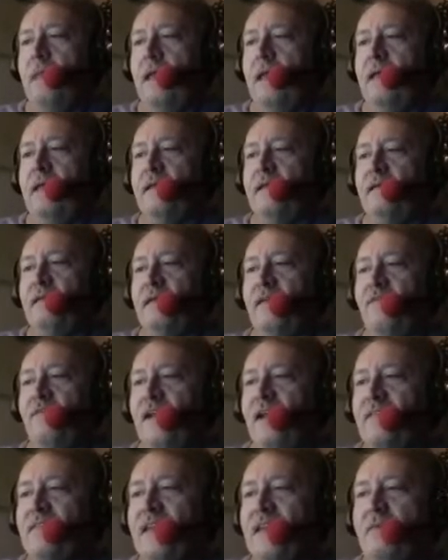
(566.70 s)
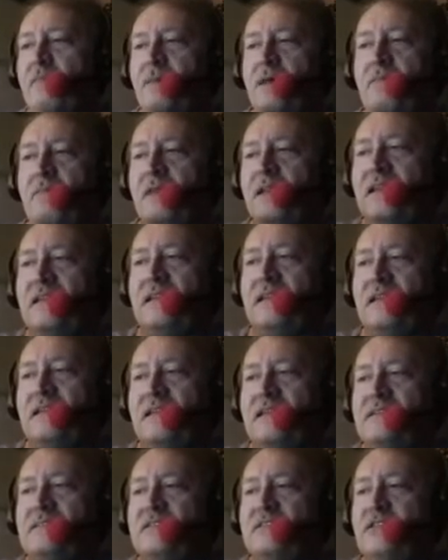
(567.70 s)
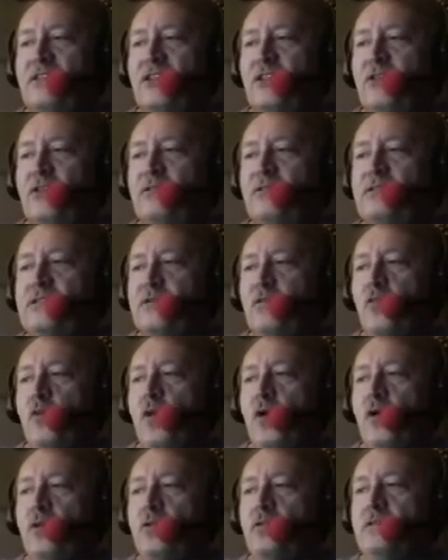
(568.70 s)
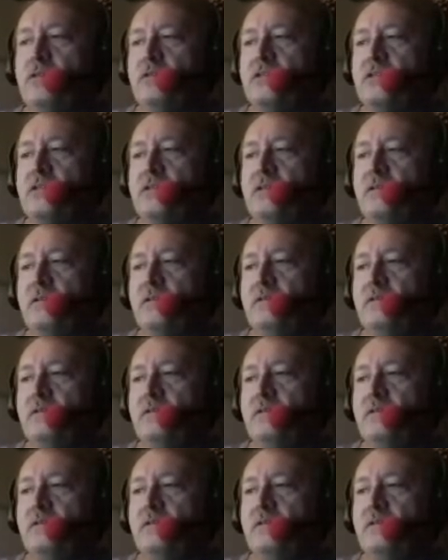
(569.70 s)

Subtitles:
And in fact, that amendment has used the words,